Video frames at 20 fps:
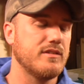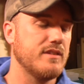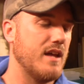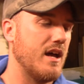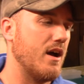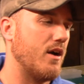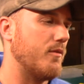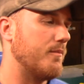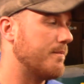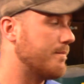
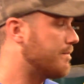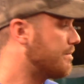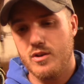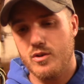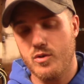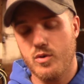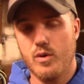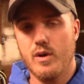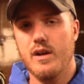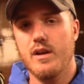Now,
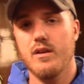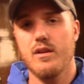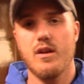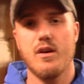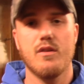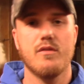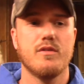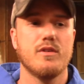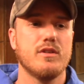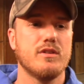
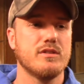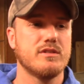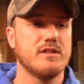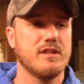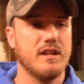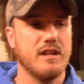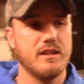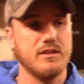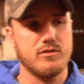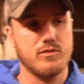coilovers
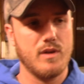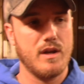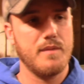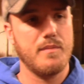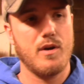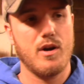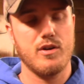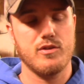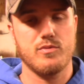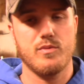and sway
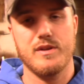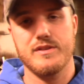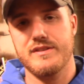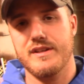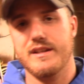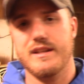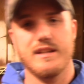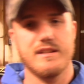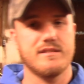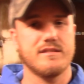bars, once
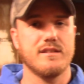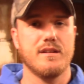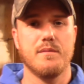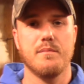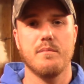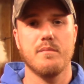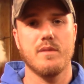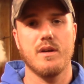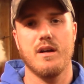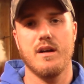I get
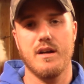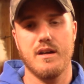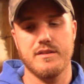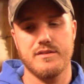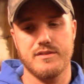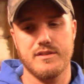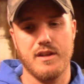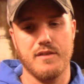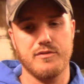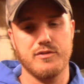some
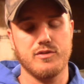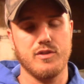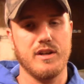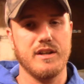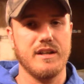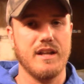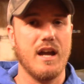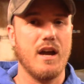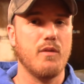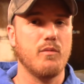stuff
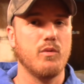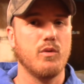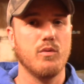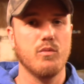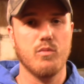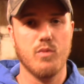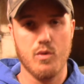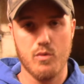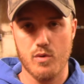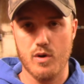straightened out,
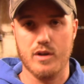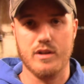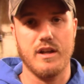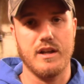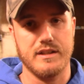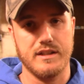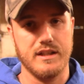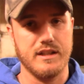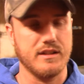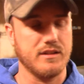we'll work
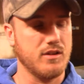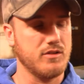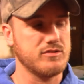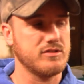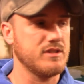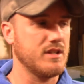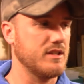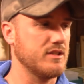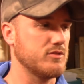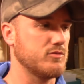on getting
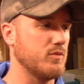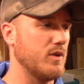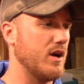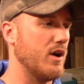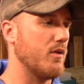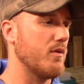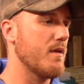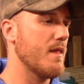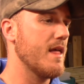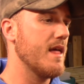those done as
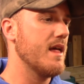well.